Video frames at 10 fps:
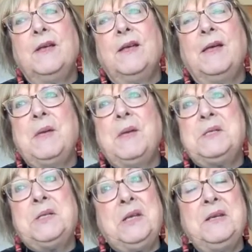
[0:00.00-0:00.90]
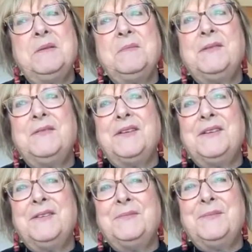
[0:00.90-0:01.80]
um, actually, my
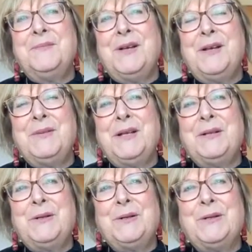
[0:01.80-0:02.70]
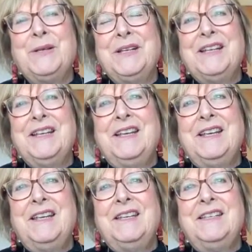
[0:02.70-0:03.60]
friend Muhammad El Kurd.
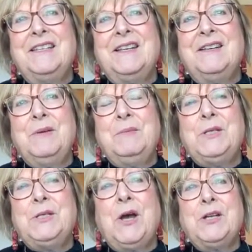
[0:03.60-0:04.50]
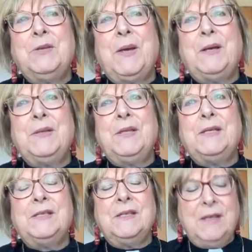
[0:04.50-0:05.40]
And uh, when we talked about
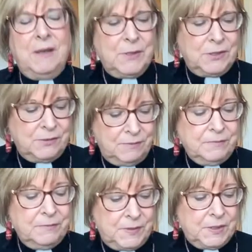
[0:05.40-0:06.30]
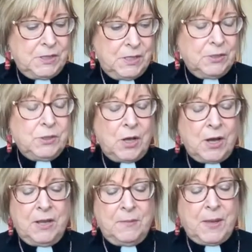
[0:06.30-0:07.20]
this, and he was still
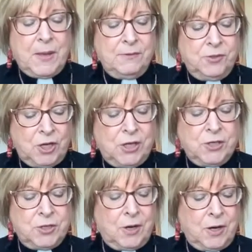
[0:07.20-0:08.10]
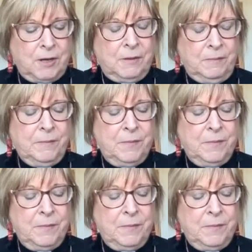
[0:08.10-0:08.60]
talking about Sheikh Jarrah,